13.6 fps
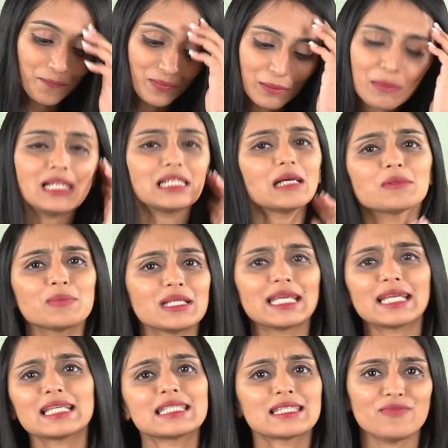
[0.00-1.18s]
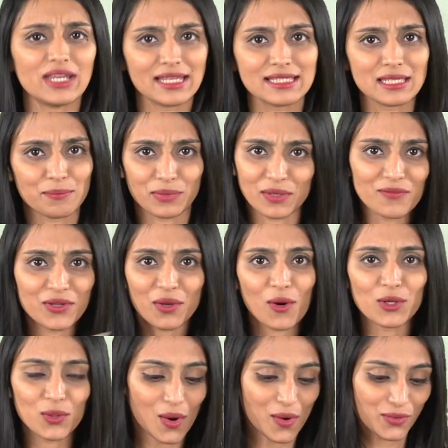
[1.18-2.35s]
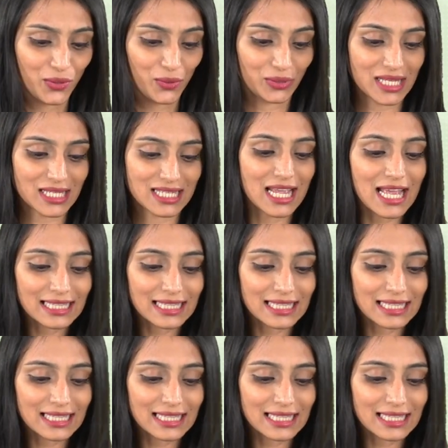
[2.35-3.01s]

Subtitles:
Middle term splitting is very simple. We all know how to do this.